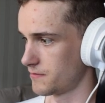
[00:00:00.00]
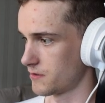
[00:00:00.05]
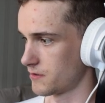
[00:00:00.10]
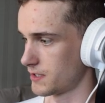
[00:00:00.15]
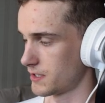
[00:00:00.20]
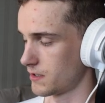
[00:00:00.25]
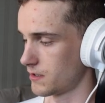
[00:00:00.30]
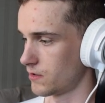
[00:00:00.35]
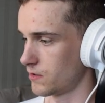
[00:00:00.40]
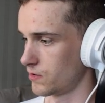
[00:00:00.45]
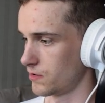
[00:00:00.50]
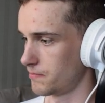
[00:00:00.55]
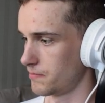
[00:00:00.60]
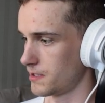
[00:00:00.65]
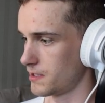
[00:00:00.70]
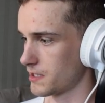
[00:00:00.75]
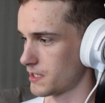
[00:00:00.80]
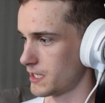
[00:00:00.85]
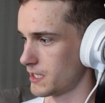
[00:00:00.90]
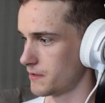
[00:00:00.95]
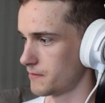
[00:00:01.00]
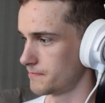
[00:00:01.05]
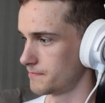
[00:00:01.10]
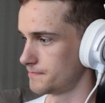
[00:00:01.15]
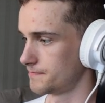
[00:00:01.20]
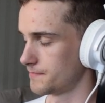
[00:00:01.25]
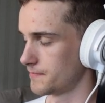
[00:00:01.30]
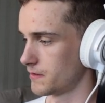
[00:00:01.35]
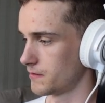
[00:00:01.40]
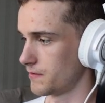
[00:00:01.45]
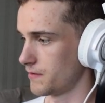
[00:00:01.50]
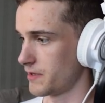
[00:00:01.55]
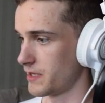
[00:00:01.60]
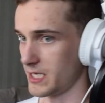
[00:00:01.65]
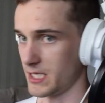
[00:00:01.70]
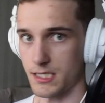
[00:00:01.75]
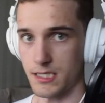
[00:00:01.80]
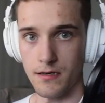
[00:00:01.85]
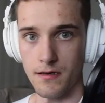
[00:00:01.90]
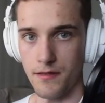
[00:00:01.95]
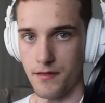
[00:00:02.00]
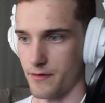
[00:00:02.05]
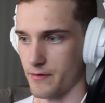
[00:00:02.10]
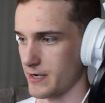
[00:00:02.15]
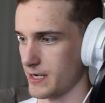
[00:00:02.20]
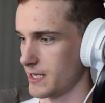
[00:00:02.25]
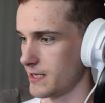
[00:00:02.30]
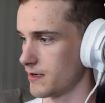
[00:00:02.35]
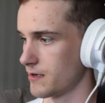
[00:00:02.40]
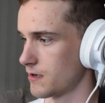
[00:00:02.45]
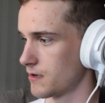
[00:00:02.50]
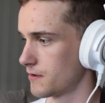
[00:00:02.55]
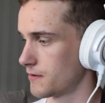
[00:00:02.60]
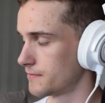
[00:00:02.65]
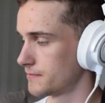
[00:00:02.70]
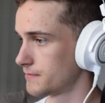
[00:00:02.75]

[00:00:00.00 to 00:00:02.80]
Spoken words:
the whole plugin, these three here.